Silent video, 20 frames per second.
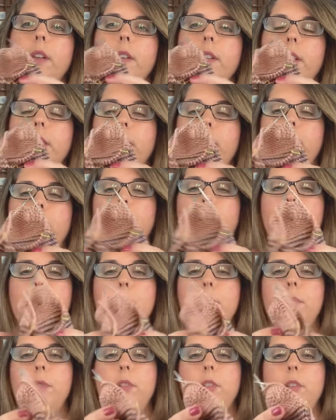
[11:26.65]
knitting
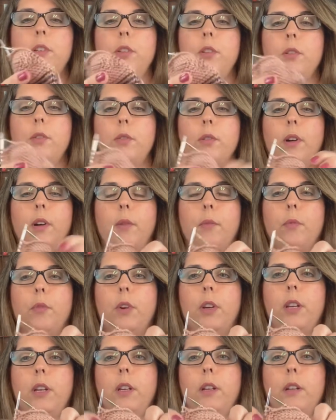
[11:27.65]
up to
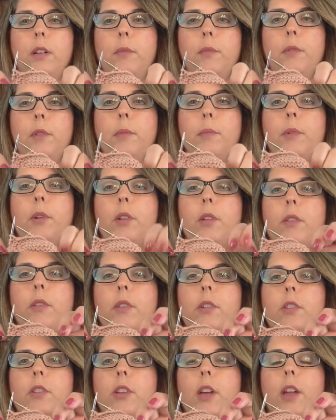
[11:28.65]
working in the middle of
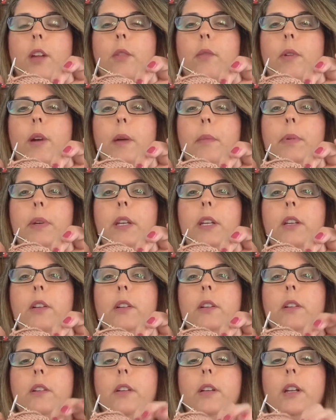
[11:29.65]
the shadow wrap heel,